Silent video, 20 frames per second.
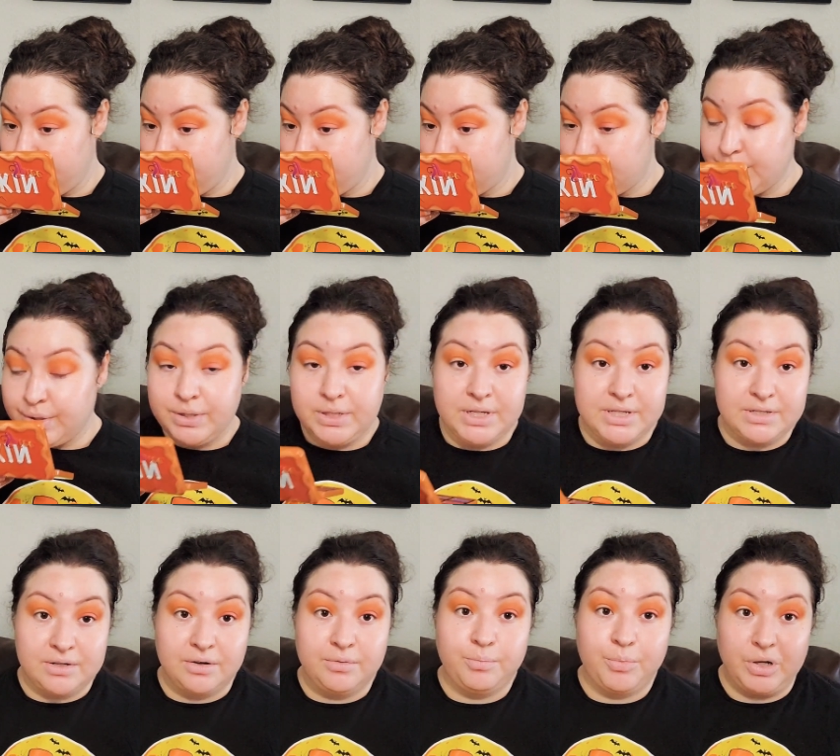so these
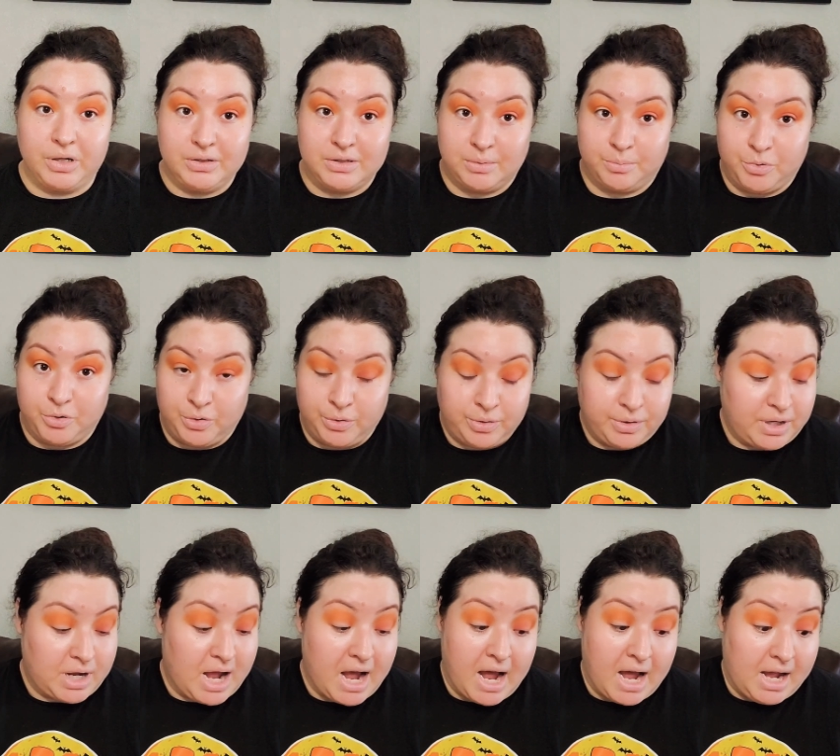are buildable
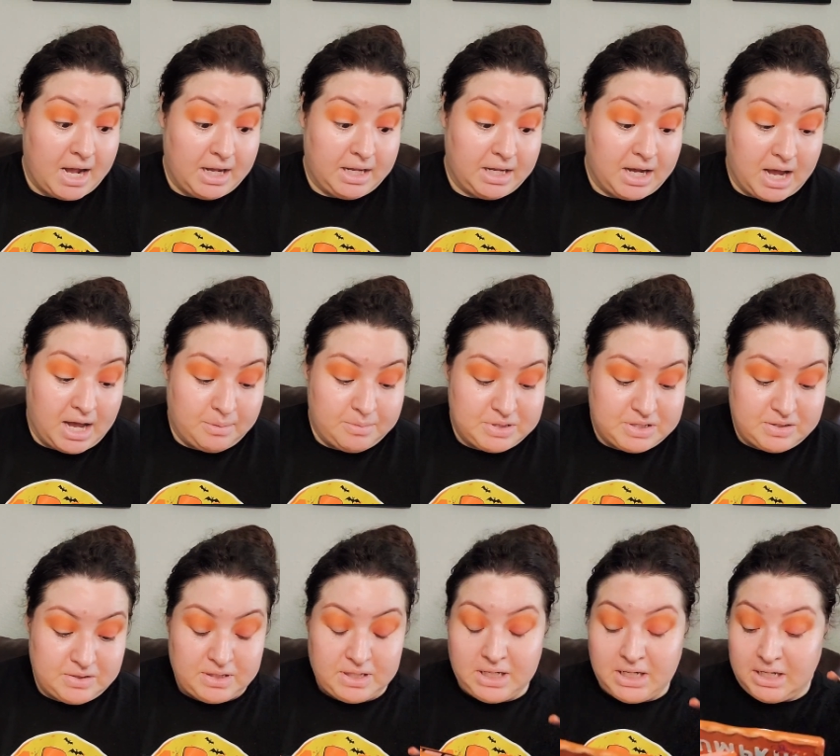I
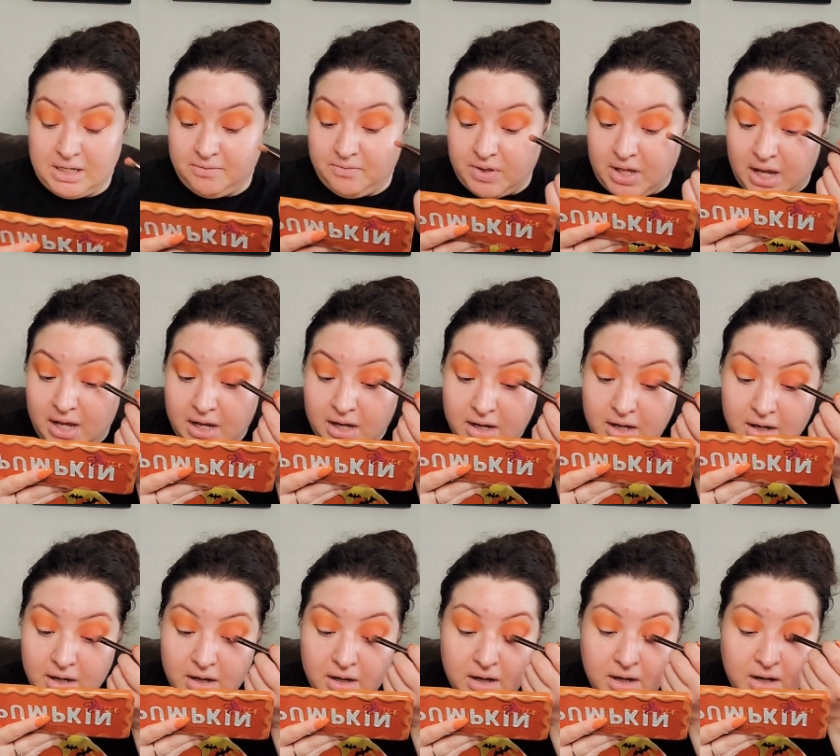absolutely love that
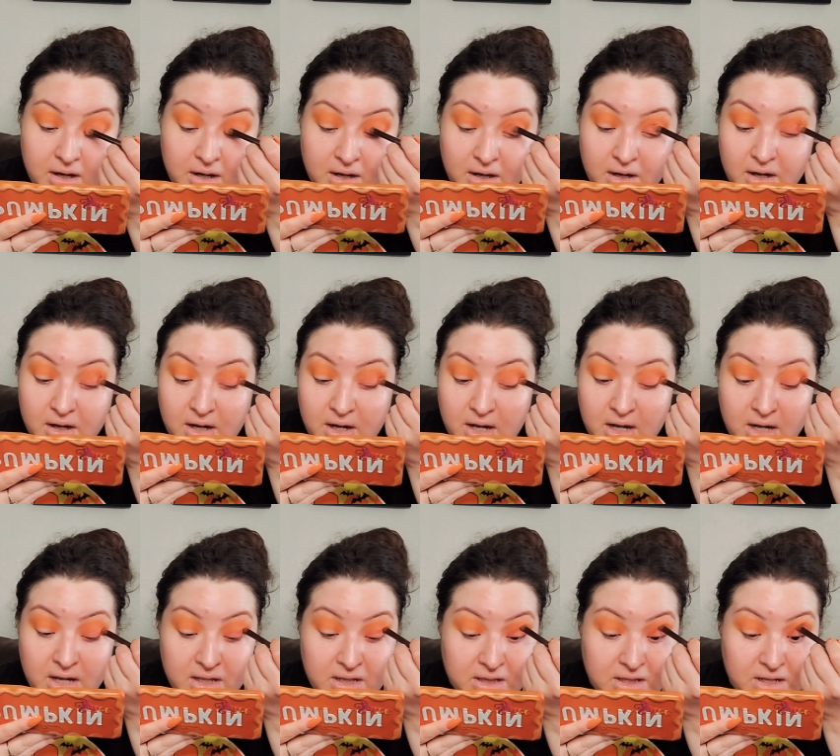
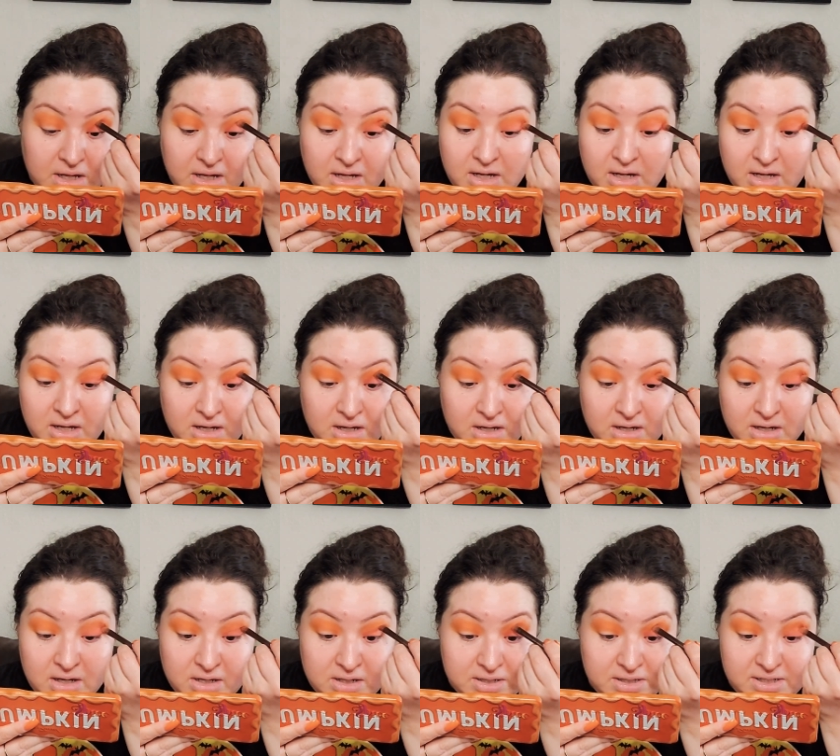and then
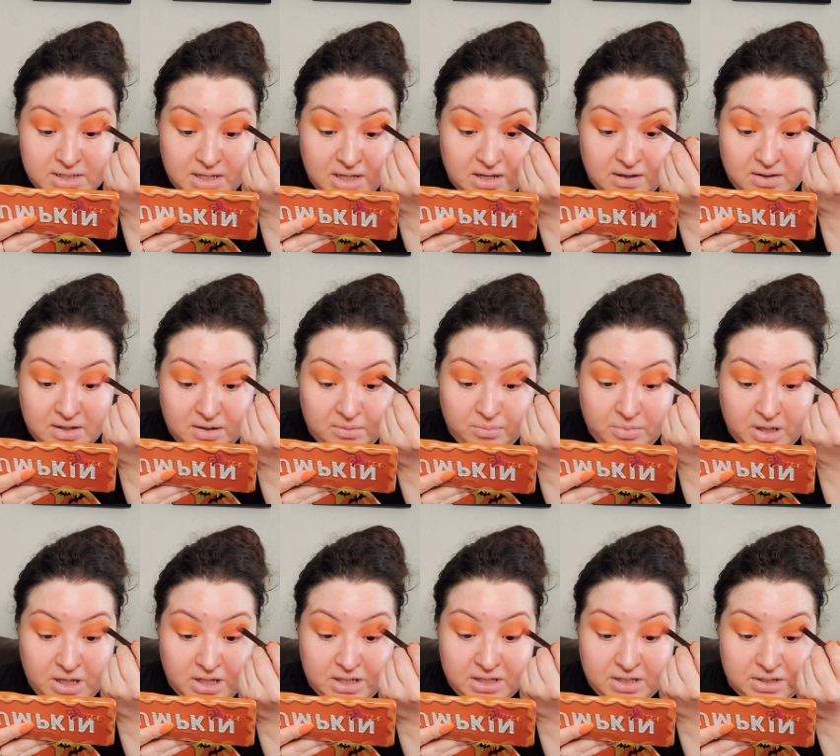let's see how they
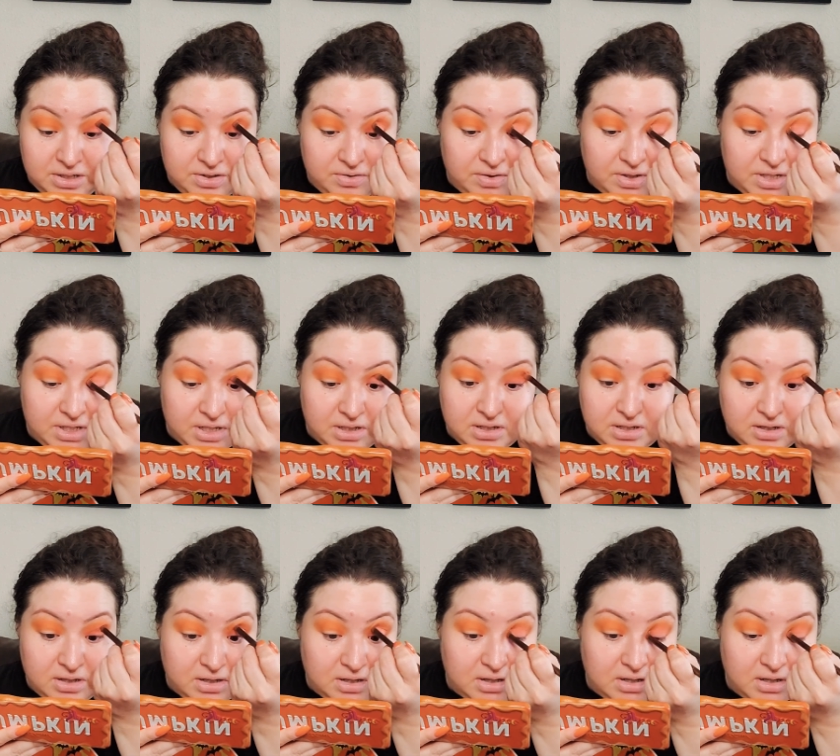blend into each
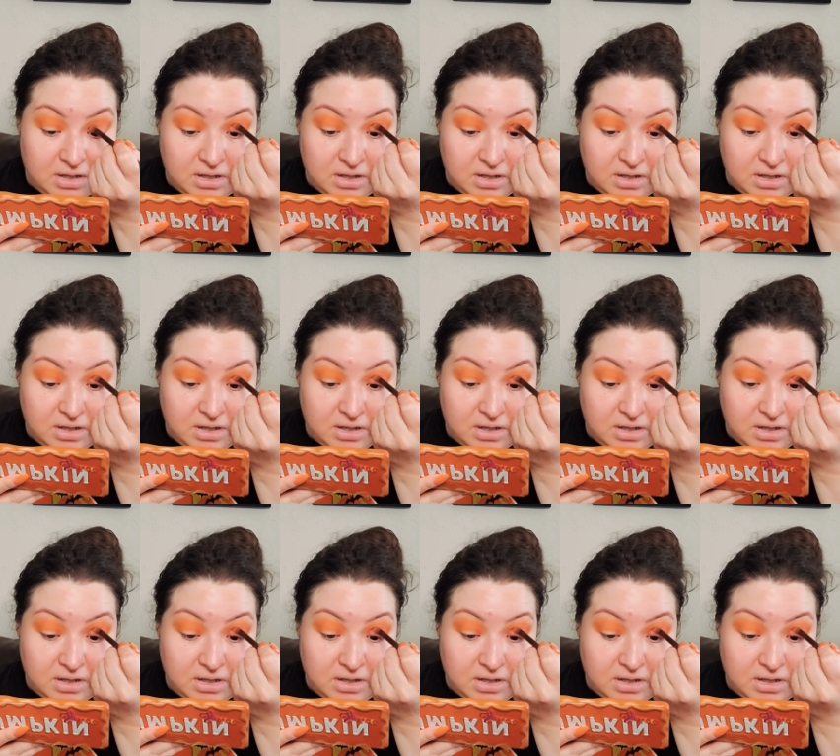other